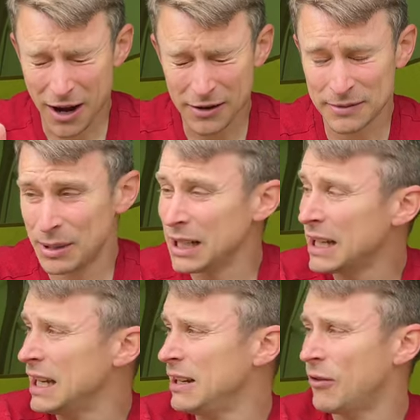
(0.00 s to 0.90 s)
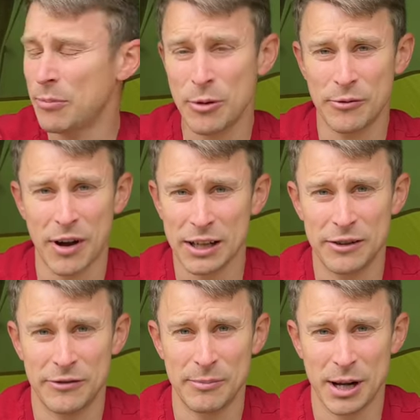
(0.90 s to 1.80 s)
unbelievable value
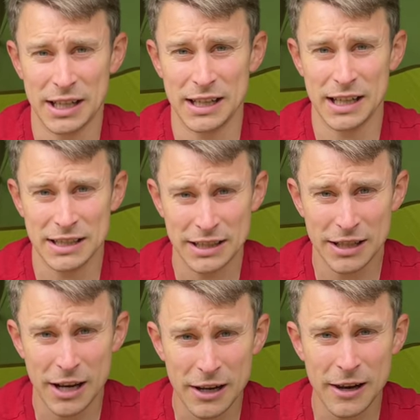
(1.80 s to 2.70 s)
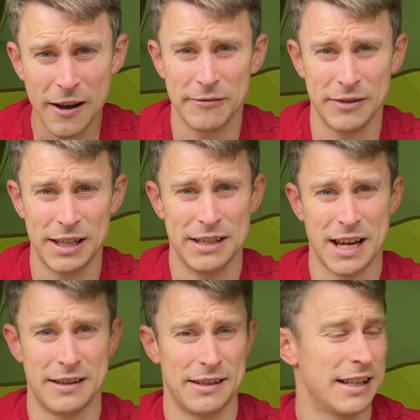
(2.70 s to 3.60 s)
for money. This is a lovely
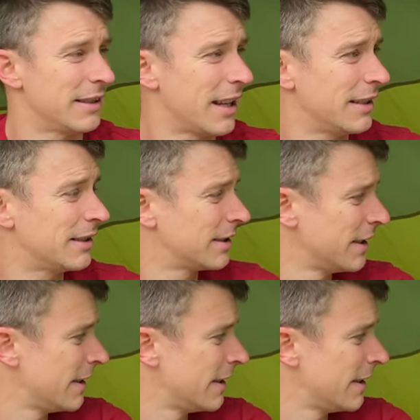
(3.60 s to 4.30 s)
tent, this is.